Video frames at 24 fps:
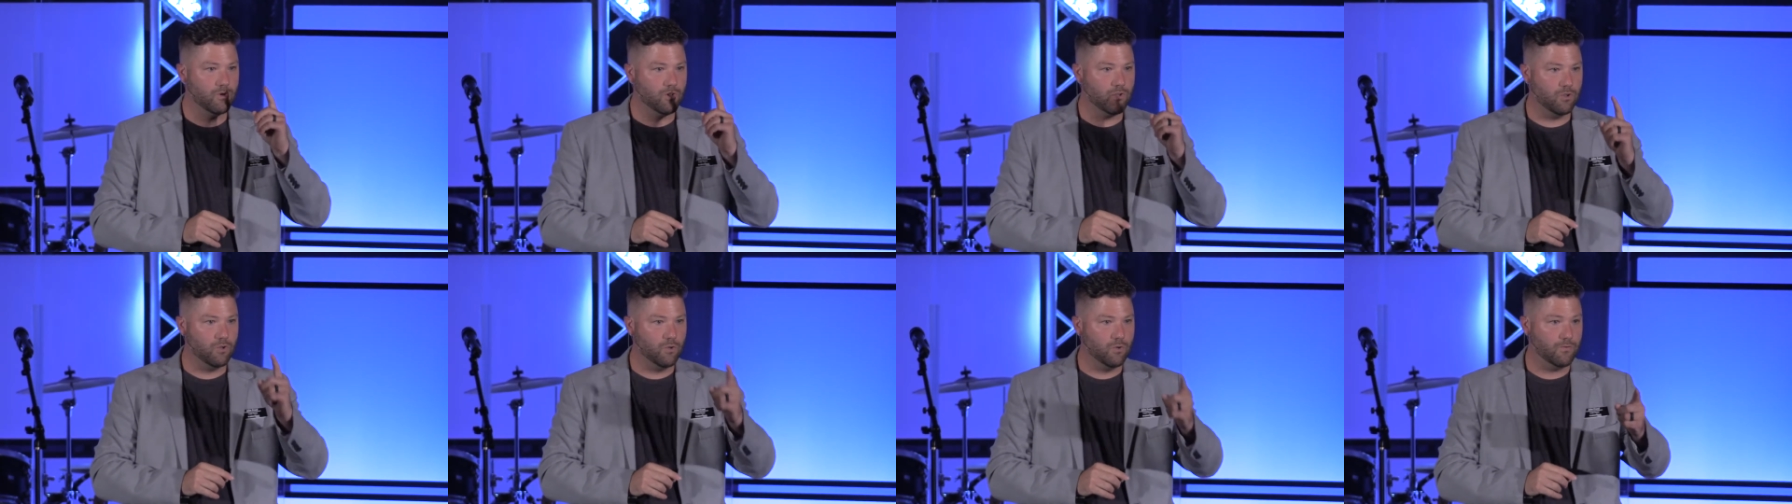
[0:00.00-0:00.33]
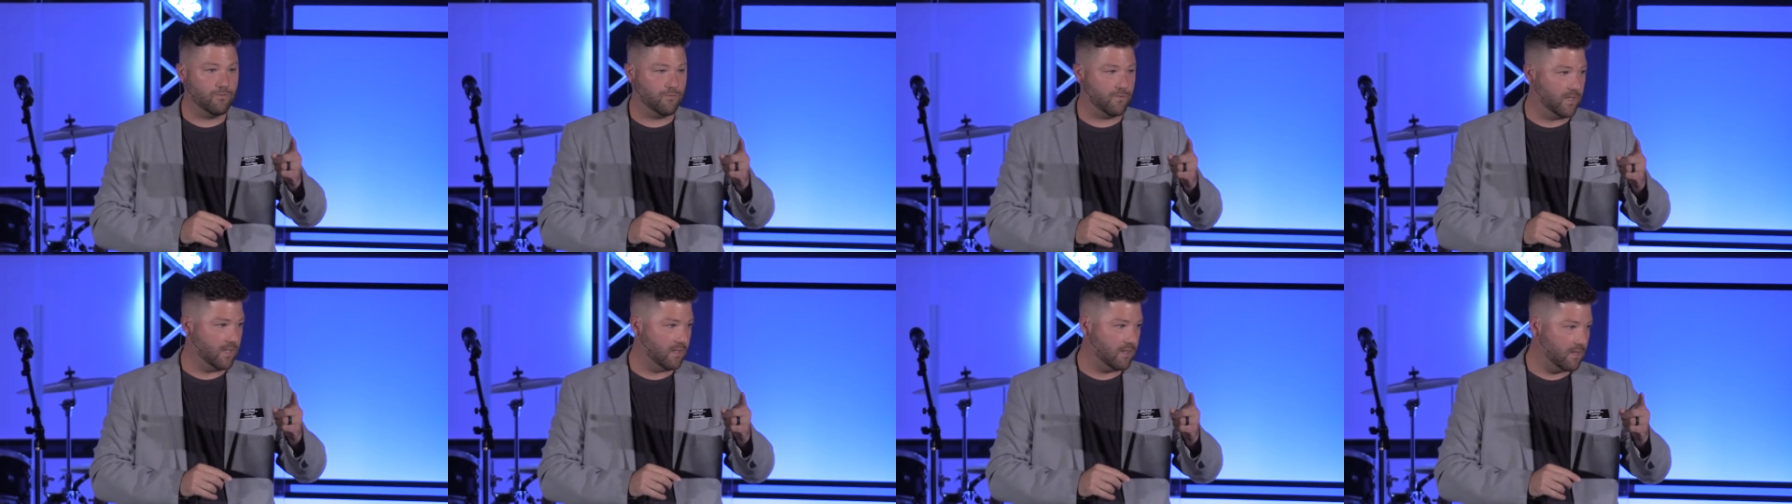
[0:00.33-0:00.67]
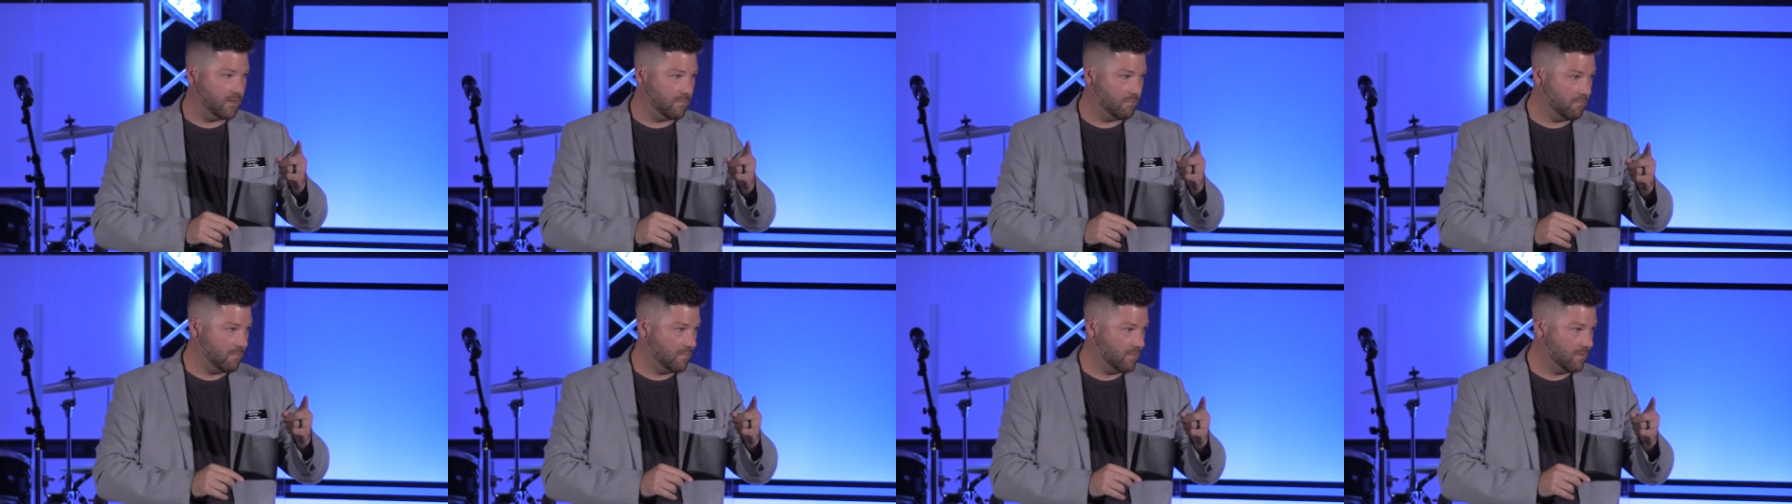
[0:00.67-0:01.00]
You feed
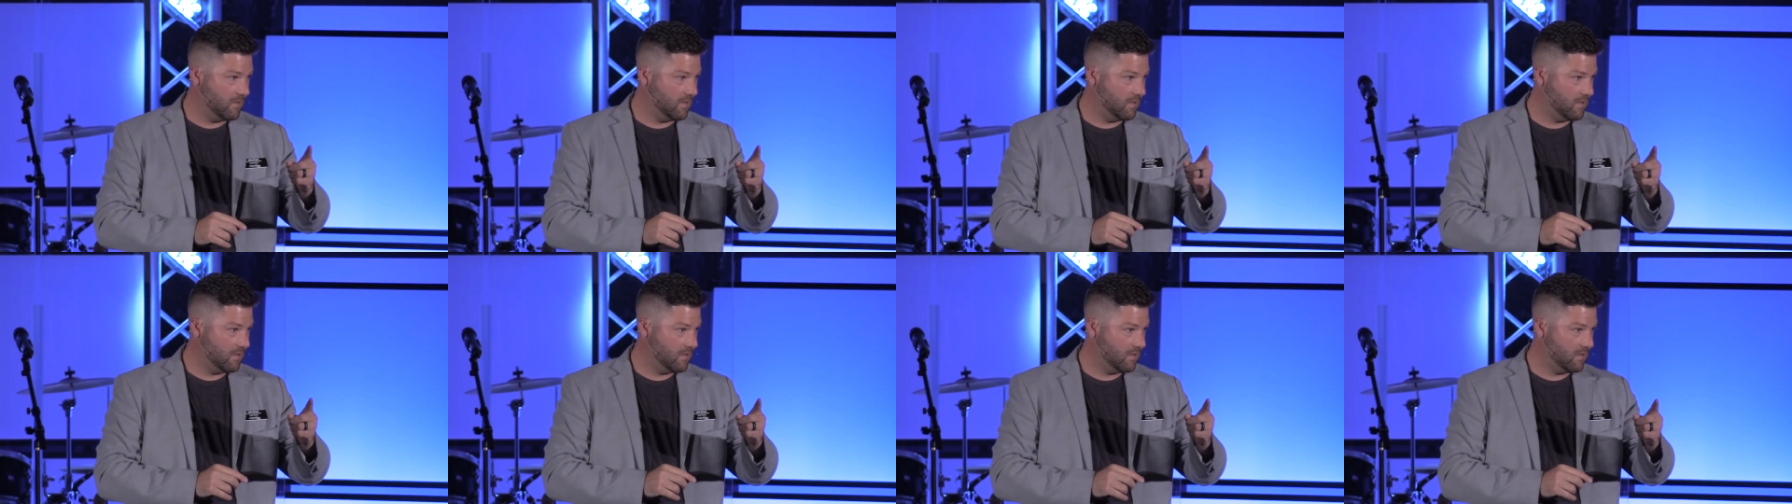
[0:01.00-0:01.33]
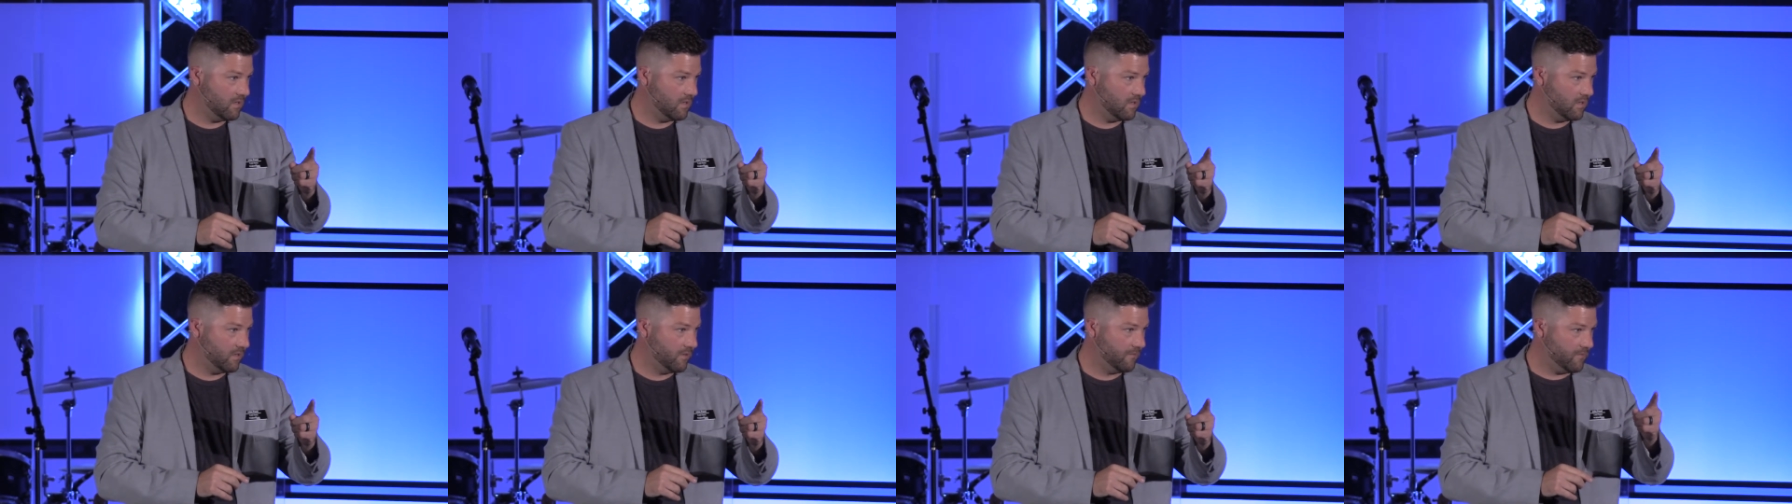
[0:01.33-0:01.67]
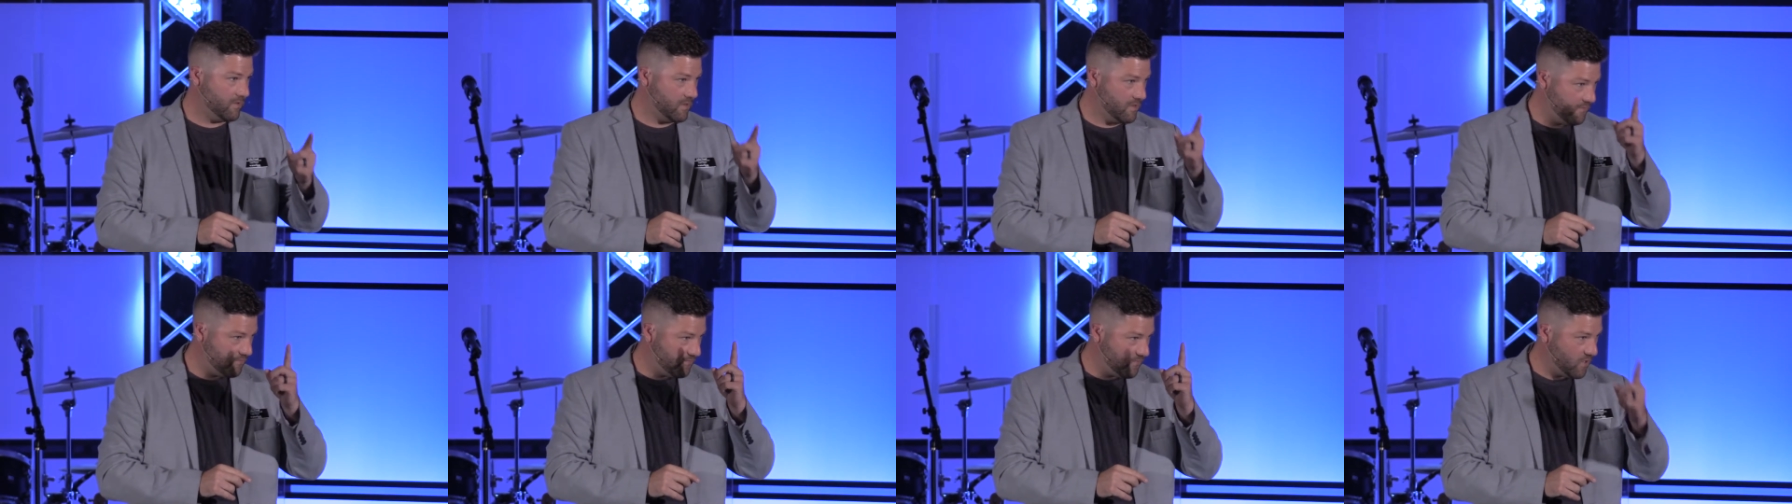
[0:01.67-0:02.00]
them.
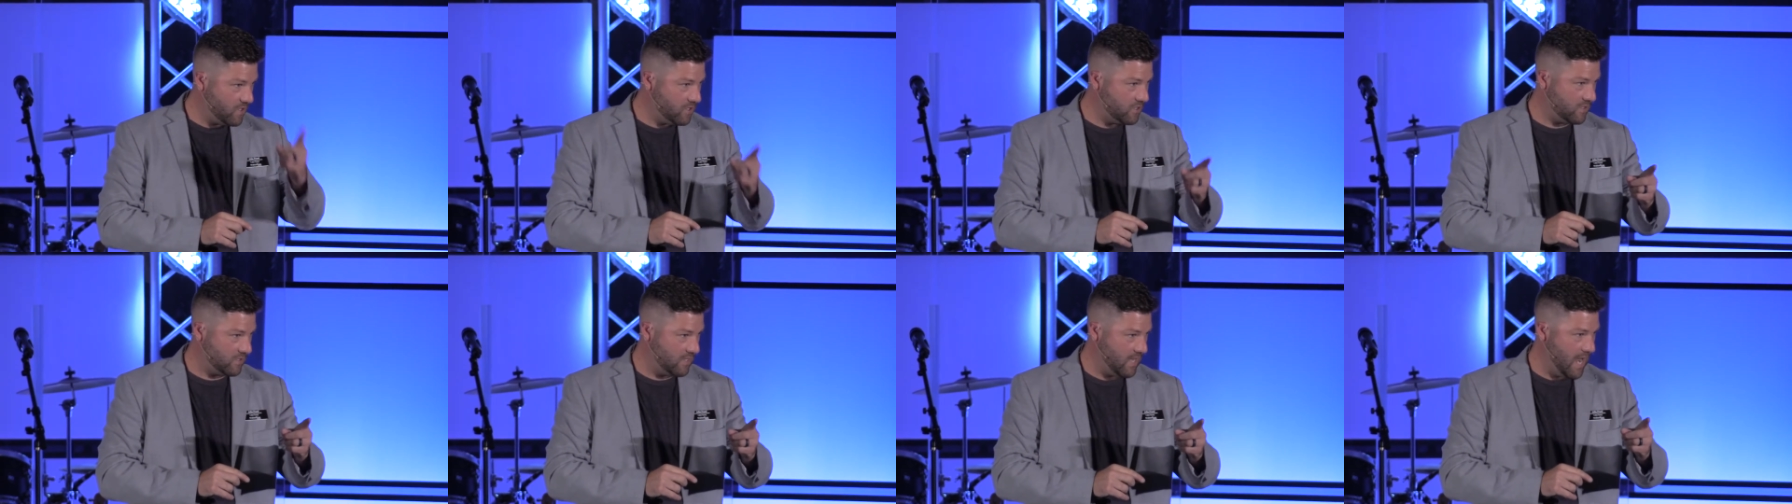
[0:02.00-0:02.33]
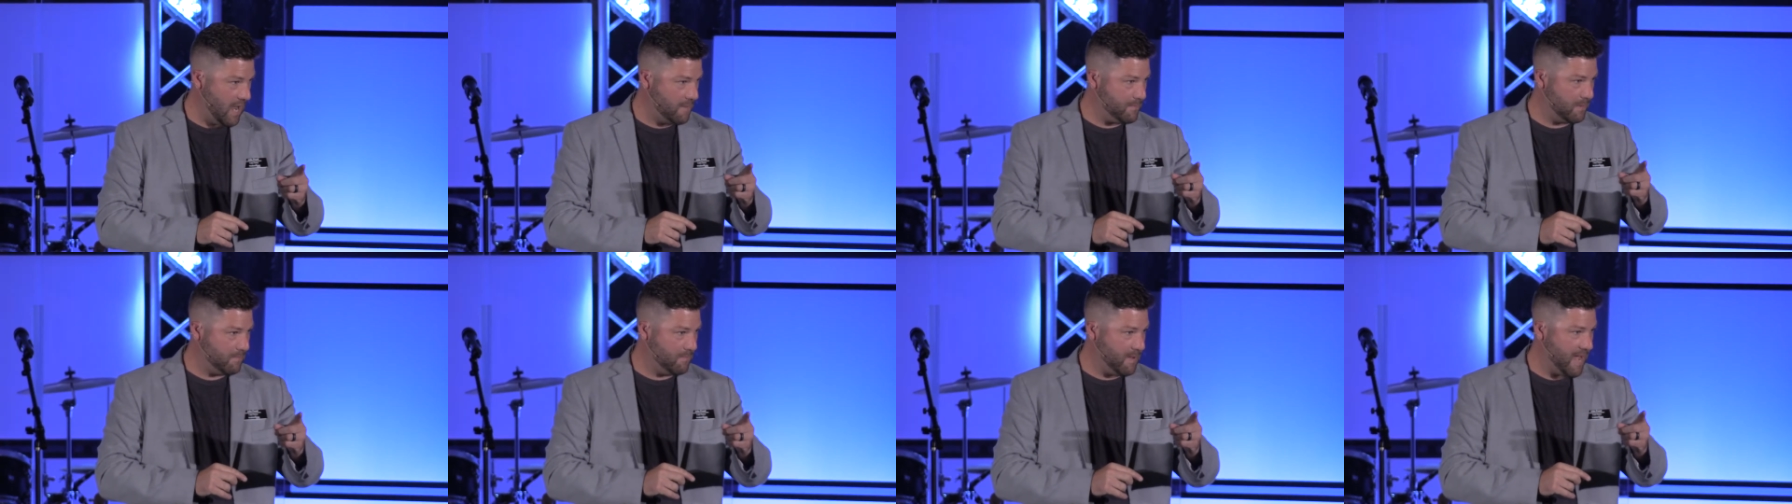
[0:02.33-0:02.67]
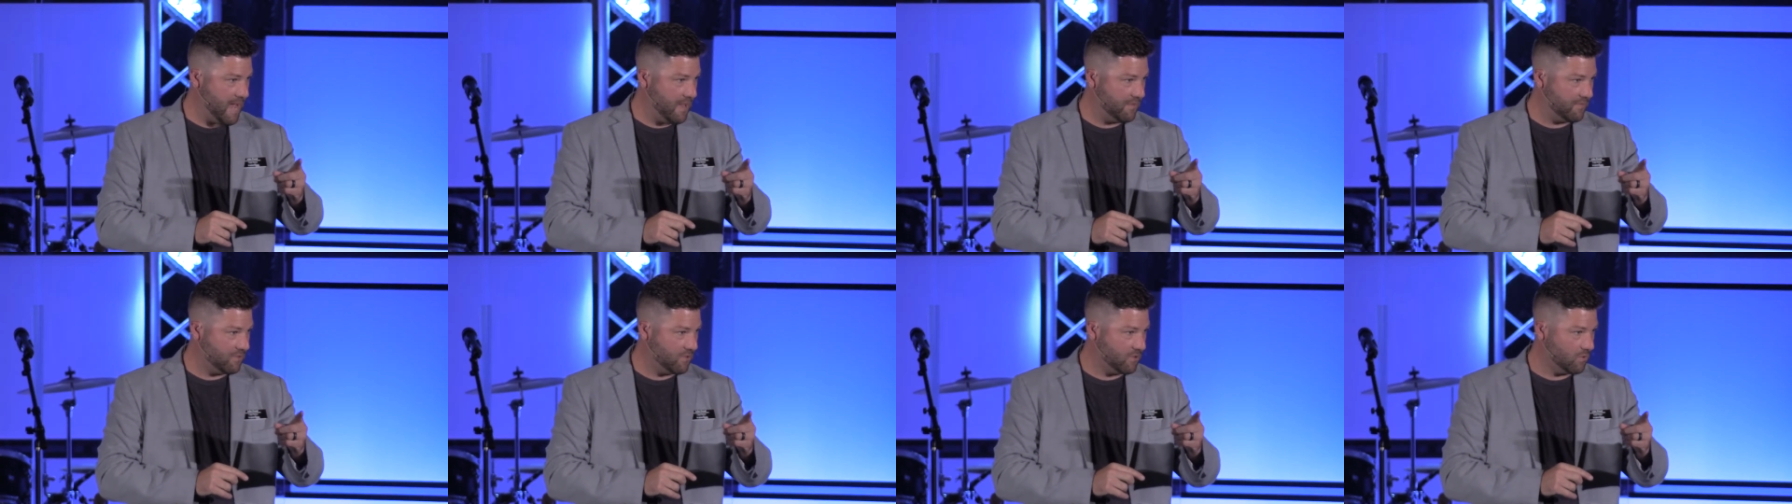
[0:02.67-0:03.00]
For the first time in
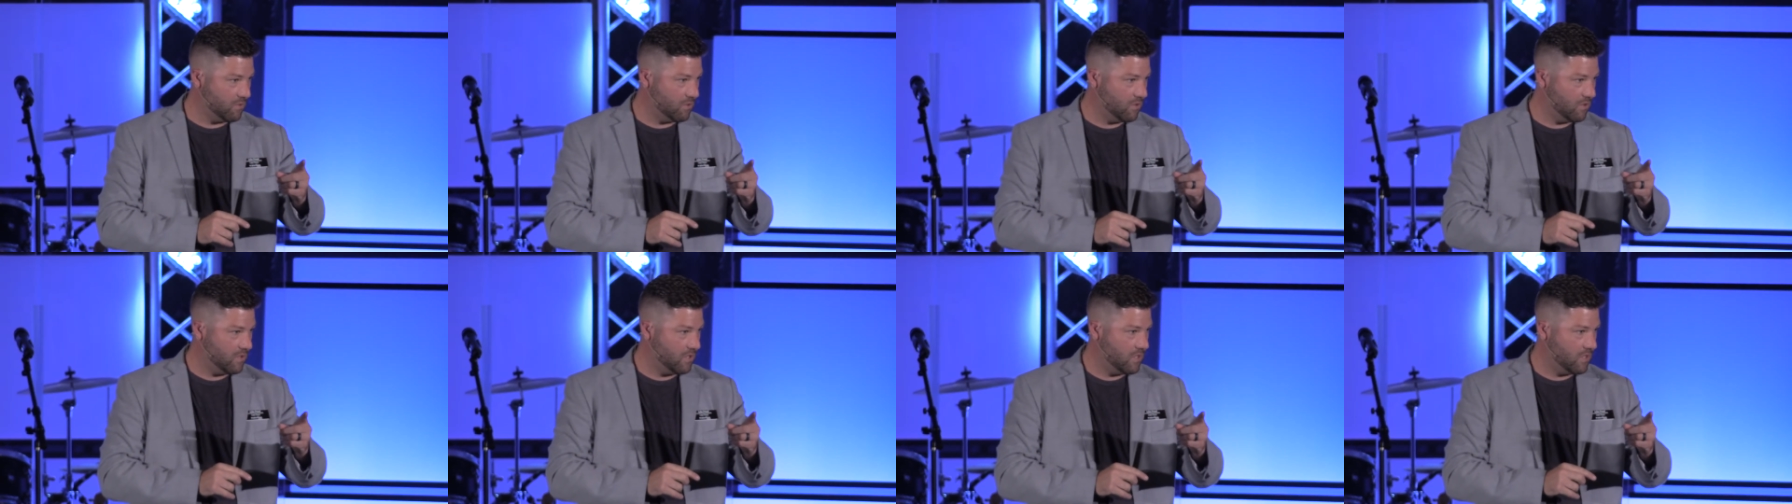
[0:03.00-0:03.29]
Matthew,